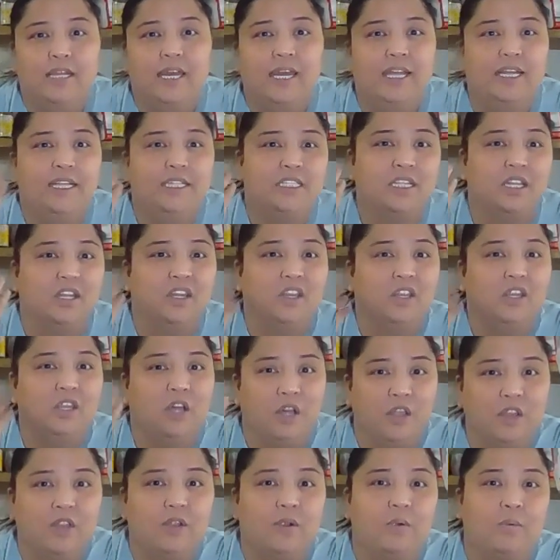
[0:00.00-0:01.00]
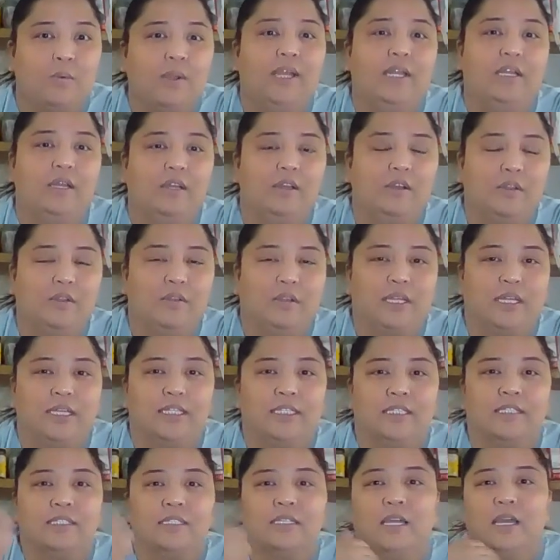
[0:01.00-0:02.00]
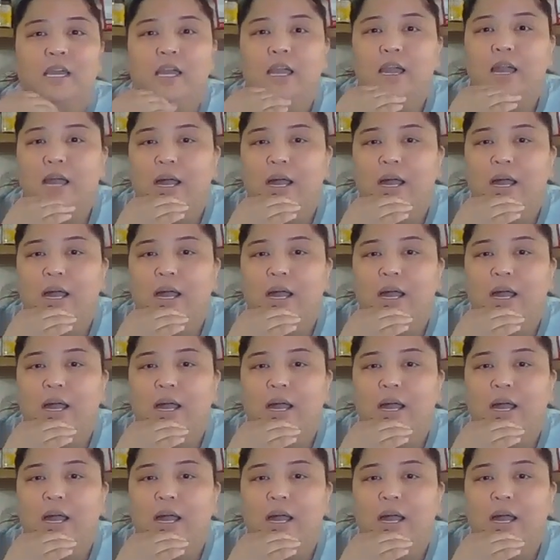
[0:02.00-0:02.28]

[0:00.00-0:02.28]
That is another way to do this.